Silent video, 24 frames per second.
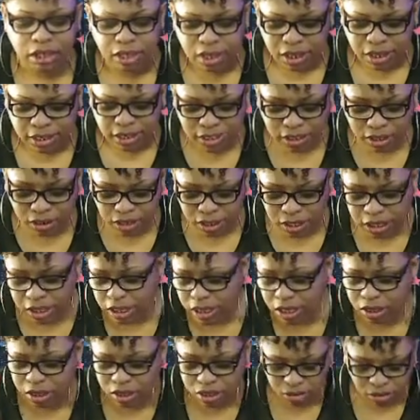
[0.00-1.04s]
so
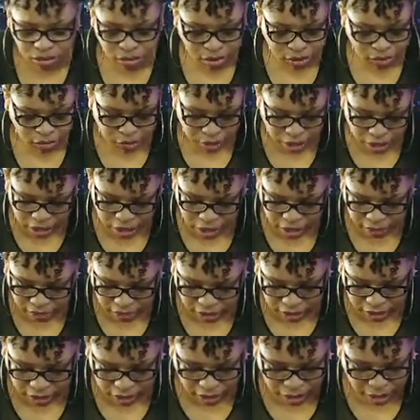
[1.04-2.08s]
Leos, right out
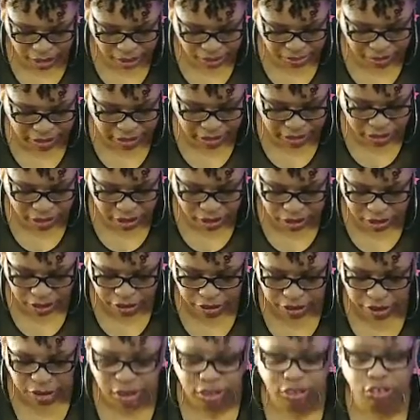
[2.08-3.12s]
the gate, I'm seeing
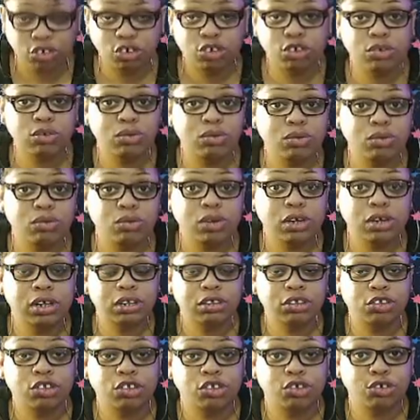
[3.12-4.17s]
here two
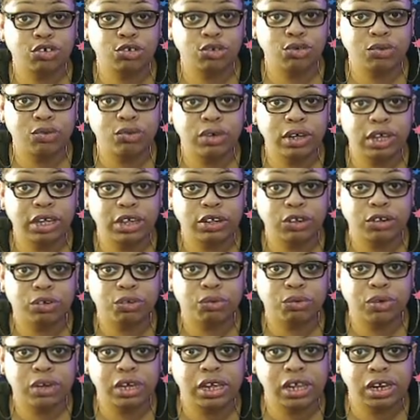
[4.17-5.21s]
in your
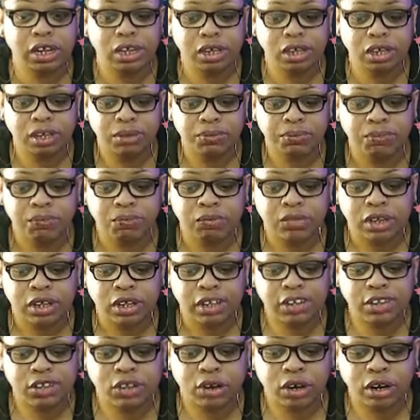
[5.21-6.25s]
reading,
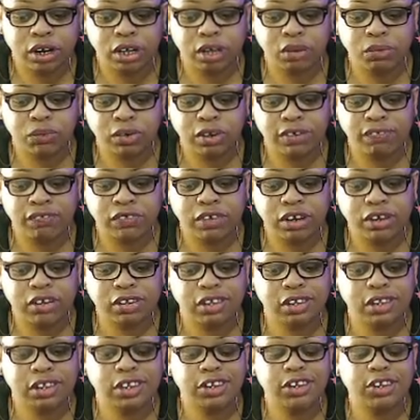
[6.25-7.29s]
starting with
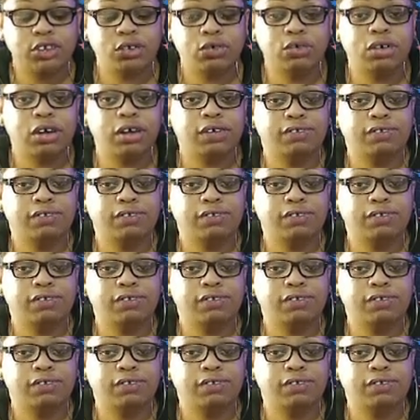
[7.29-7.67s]
first the Two of